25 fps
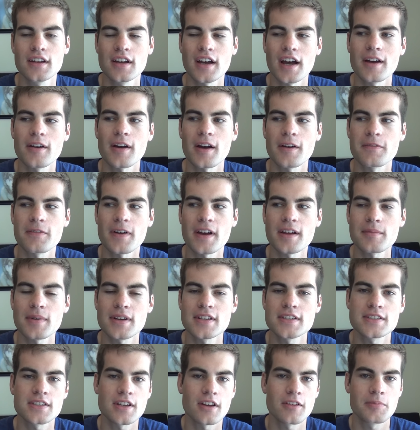I, find
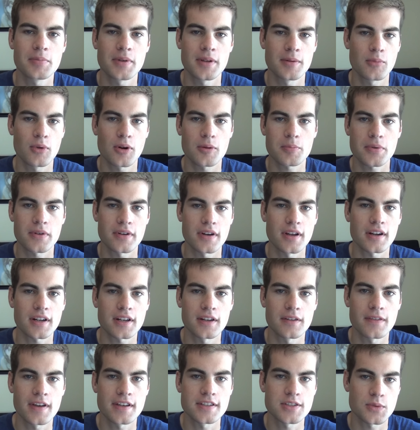myself being more
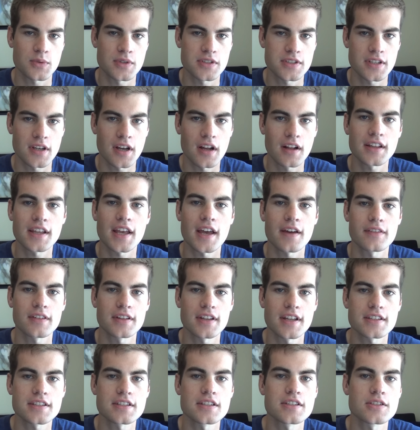productive as a result, having
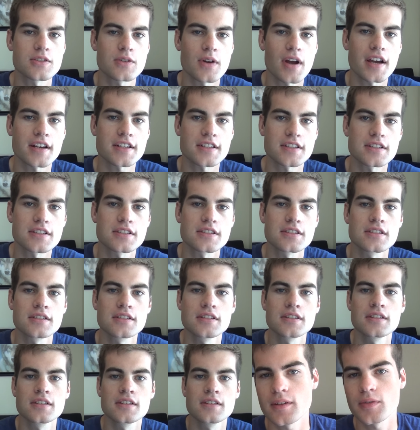less distractions.
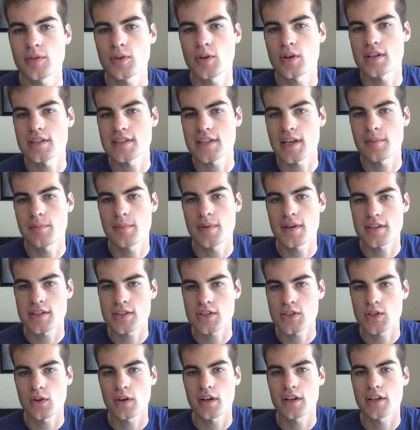Of course, I miss
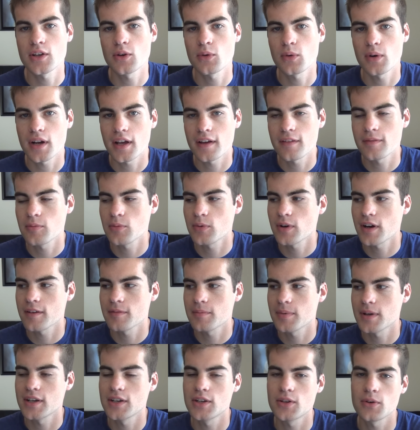showing you what I've, what I've
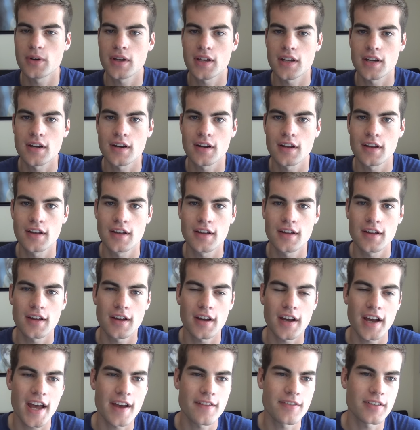been doing.
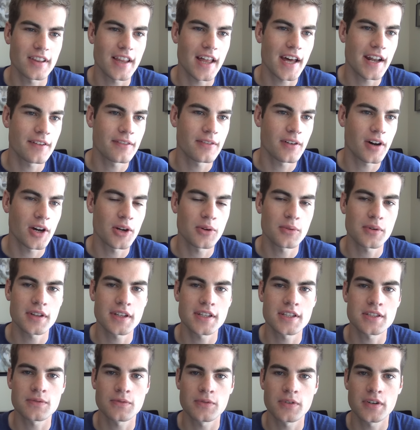I have a lot of
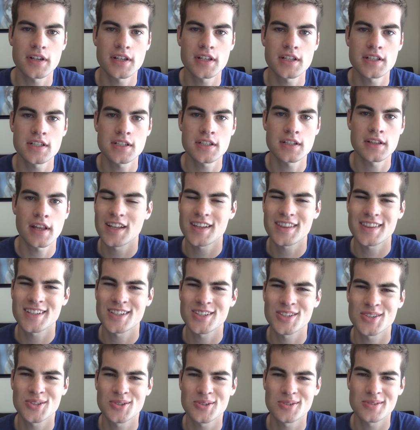unreleased footage, nothing
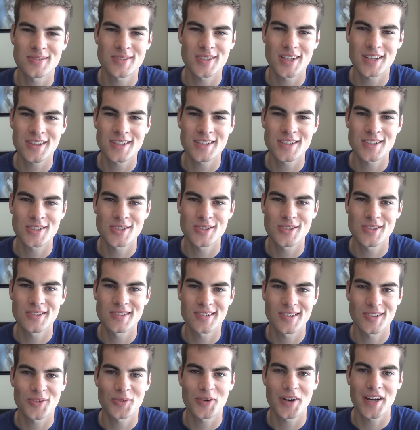too, nothing too
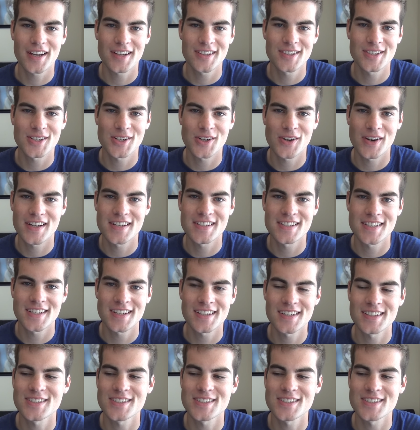wild or crazy.